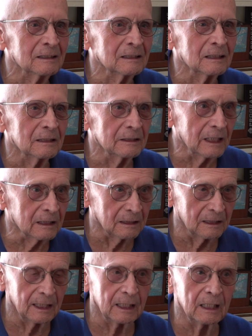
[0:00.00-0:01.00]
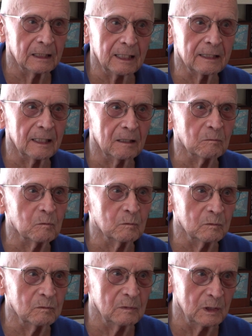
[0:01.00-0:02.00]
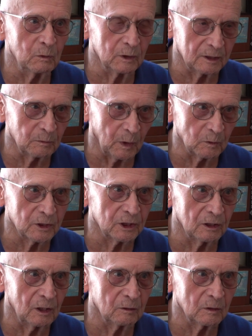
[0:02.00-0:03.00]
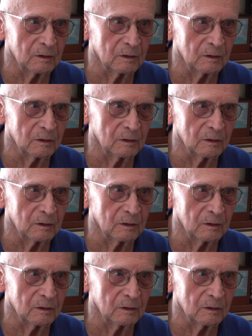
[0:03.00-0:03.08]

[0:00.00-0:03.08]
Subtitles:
Yeah, at that time, you were supposed to know them.